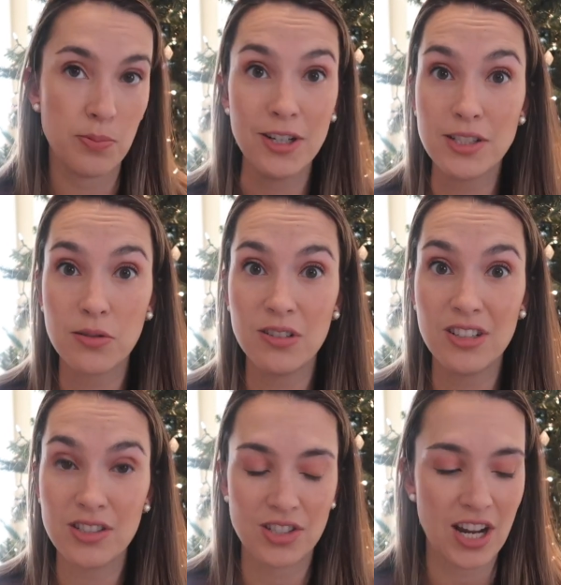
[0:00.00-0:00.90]

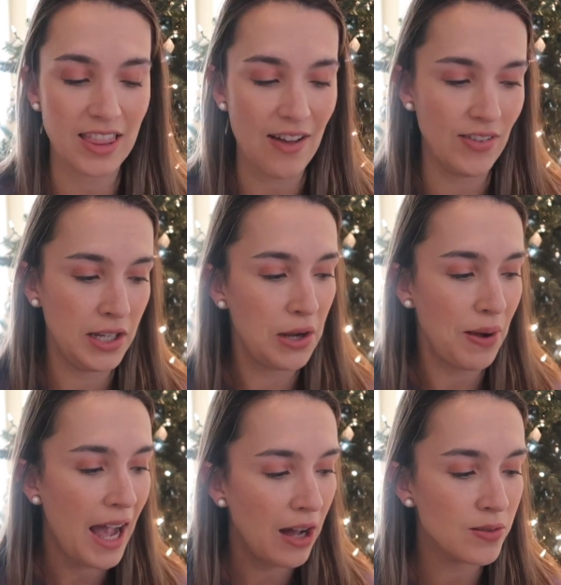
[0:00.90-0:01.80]
preschoolers. Check that
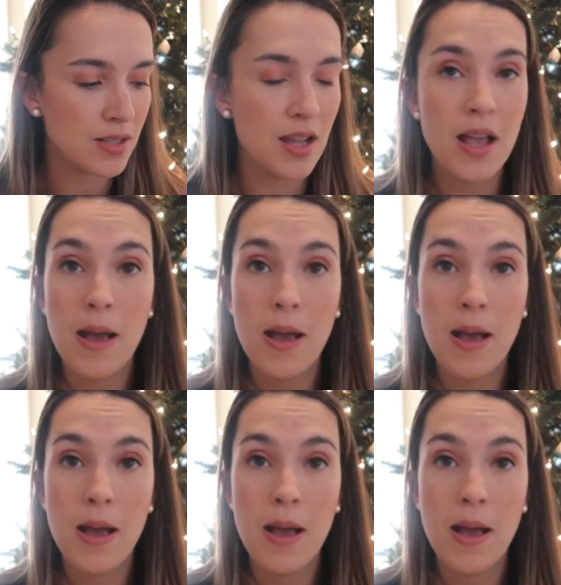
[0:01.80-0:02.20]
video out